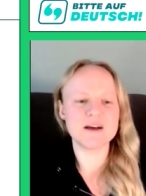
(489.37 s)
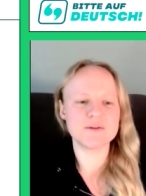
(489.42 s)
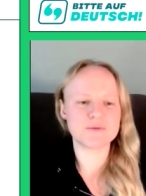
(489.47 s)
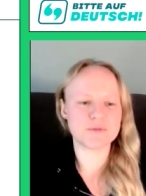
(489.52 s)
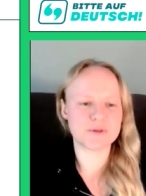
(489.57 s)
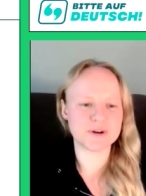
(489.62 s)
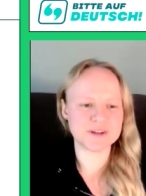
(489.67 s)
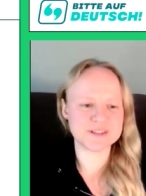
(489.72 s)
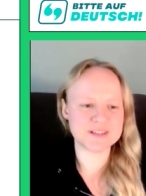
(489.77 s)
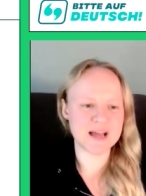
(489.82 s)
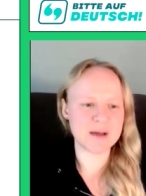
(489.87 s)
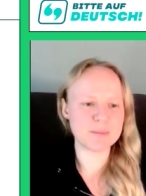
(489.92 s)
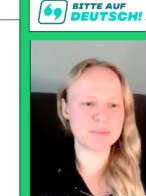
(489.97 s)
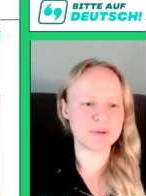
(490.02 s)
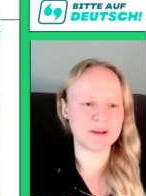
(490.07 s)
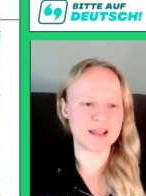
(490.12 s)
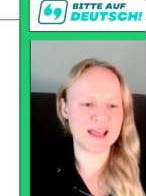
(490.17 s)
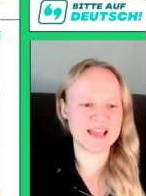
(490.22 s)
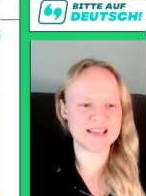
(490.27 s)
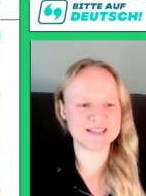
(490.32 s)
For
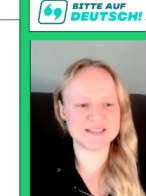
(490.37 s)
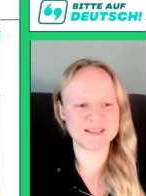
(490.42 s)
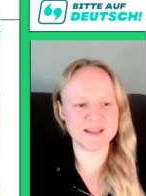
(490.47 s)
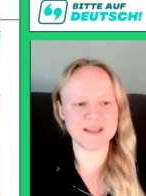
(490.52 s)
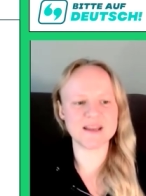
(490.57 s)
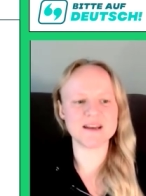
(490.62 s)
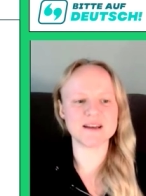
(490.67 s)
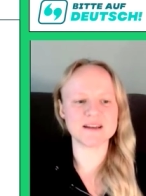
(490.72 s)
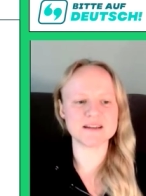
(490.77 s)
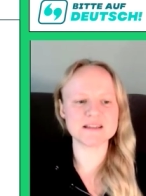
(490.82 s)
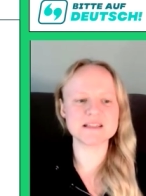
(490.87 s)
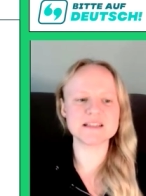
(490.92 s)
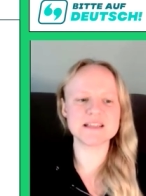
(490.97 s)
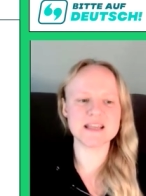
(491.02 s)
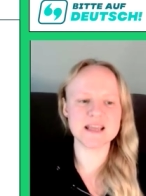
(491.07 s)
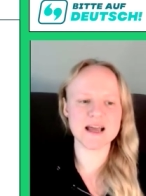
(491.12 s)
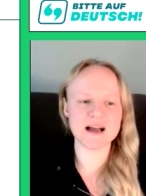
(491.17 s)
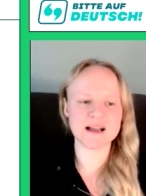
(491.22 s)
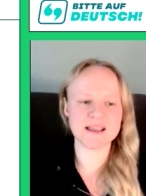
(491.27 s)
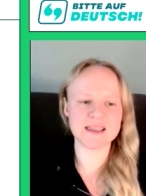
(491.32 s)
example, as in
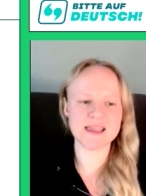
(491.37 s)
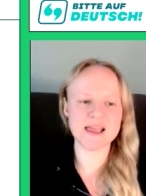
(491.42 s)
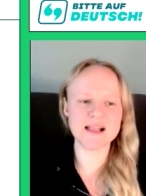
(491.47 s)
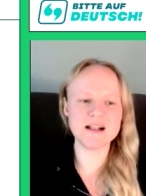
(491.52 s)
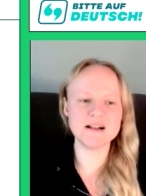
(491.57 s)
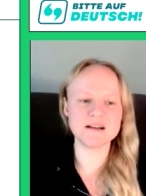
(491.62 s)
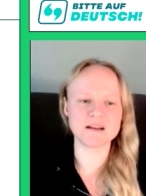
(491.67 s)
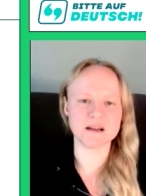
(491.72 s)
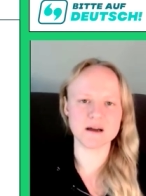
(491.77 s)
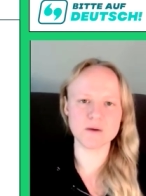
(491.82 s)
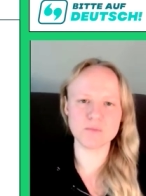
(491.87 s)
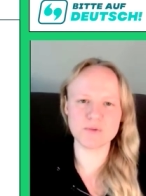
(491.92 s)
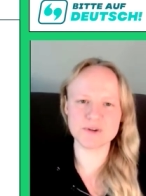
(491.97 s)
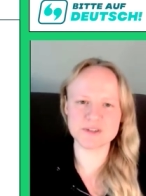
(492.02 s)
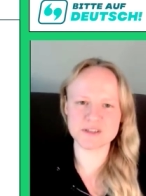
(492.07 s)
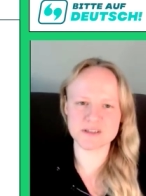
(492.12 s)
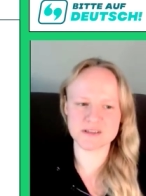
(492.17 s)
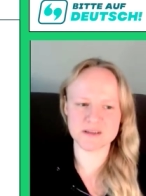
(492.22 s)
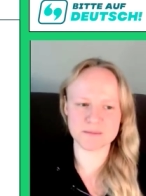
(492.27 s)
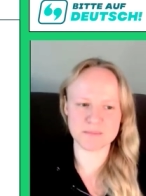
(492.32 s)
der Kellner,
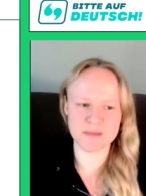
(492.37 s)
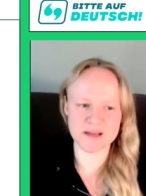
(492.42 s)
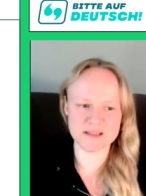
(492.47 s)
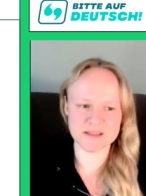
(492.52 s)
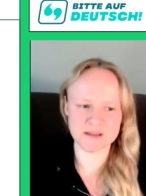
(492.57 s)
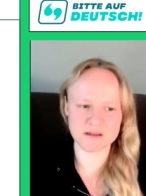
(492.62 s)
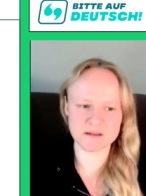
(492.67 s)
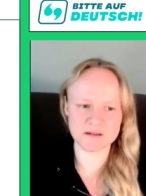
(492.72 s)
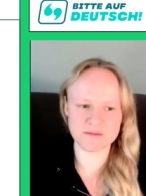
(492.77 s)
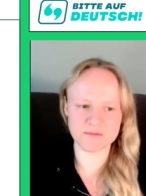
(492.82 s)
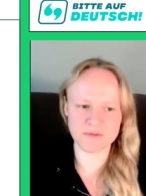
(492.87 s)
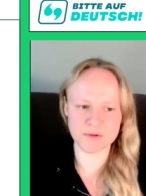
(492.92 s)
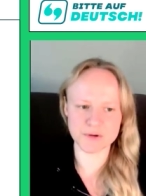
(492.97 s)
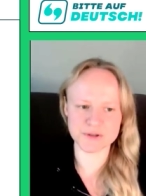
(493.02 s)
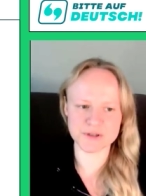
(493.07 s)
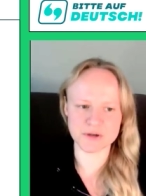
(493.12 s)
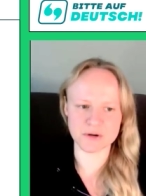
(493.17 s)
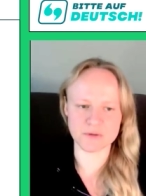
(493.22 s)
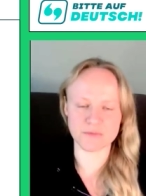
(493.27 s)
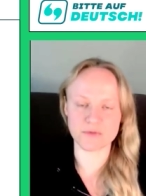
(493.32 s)
which is the masculine
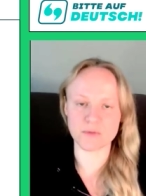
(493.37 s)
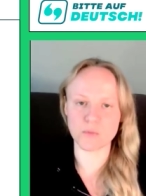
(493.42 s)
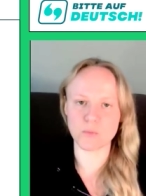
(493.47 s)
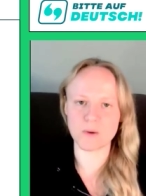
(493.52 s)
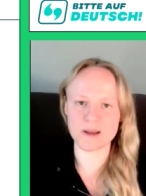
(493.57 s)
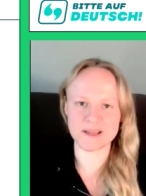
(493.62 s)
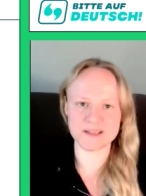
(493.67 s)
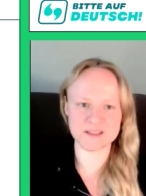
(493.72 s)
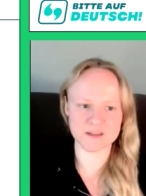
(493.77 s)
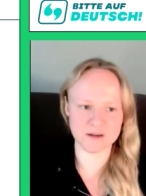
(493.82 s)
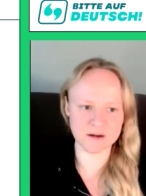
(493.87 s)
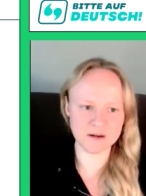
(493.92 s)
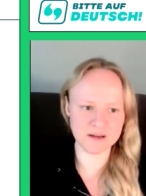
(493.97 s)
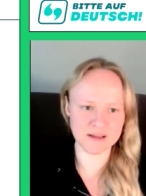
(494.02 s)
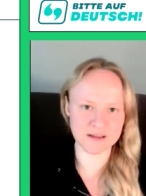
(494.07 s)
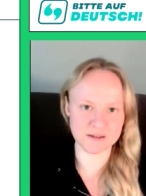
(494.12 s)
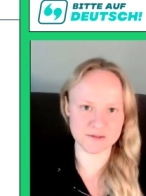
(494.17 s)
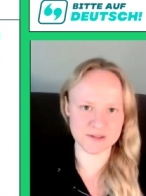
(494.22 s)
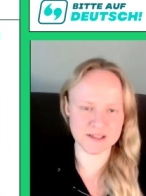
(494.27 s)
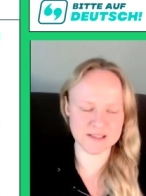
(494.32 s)
version of the waiter
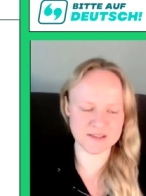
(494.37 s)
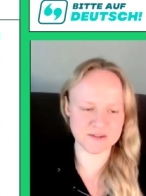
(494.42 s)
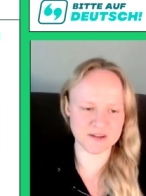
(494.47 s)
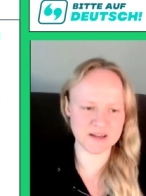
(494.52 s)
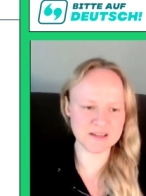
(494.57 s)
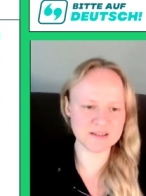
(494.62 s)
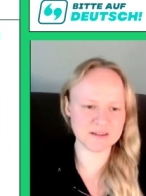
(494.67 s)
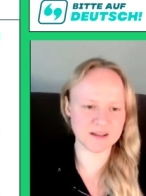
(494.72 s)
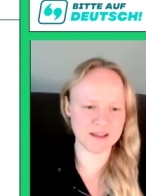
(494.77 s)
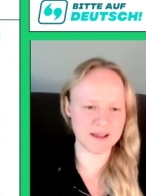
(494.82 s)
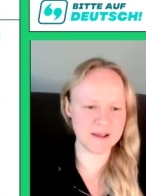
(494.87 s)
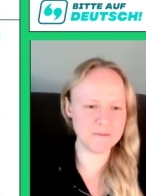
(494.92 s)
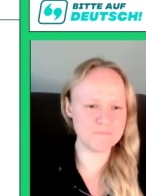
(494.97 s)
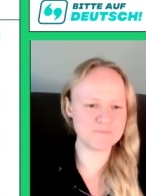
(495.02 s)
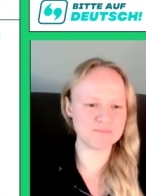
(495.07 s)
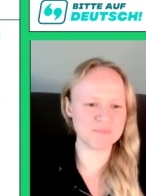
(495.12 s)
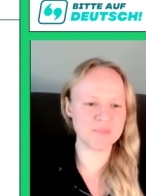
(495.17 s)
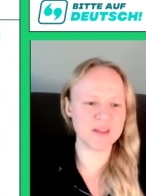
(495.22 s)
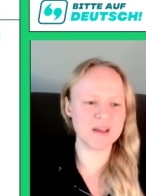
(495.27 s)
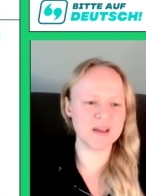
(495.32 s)
in a restaurant, okay?